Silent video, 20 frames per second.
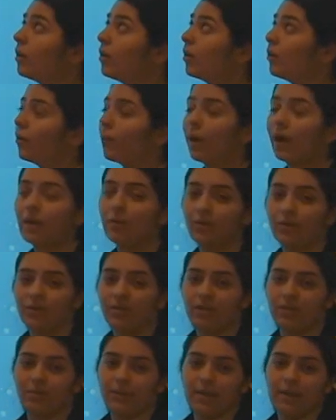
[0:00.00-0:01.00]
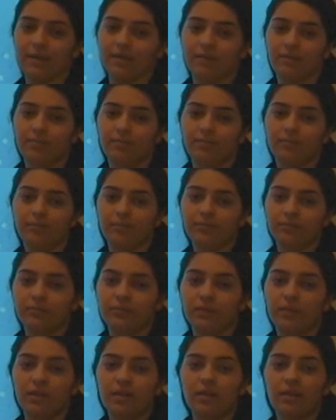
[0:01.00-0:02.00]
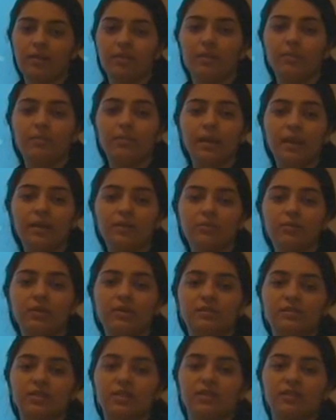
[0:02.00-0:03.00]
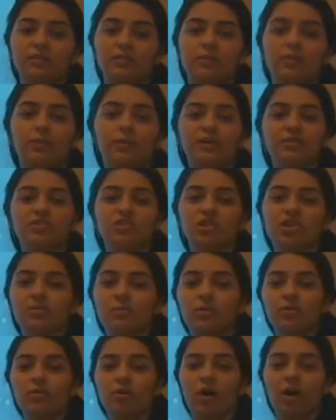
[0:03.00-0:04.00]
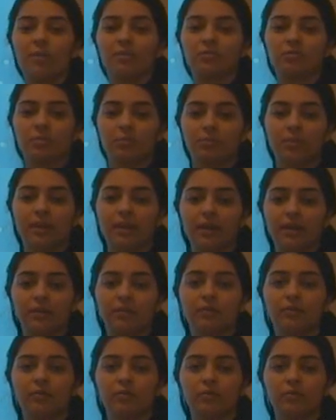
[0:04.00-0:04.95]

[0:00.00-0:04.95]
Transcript: Why were they made? The main reason why GMO crops were made